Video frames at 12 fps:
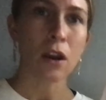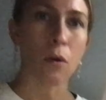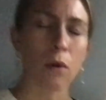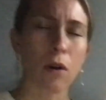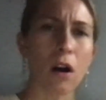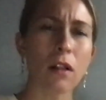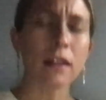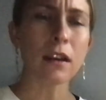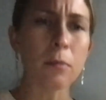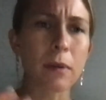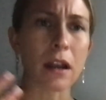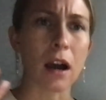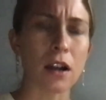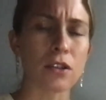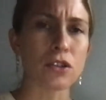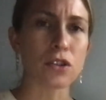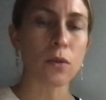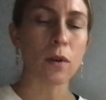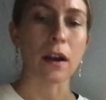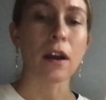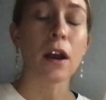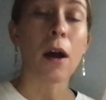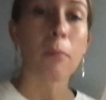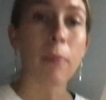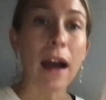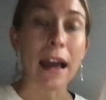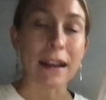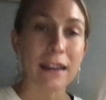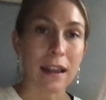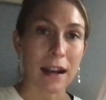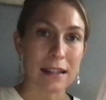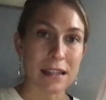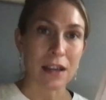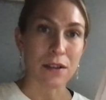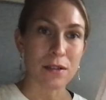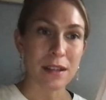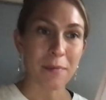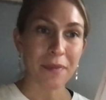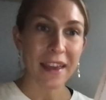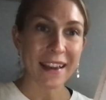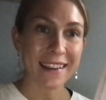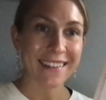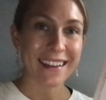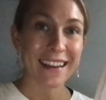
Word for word: We're all a little bit unsure. But can I tell you something?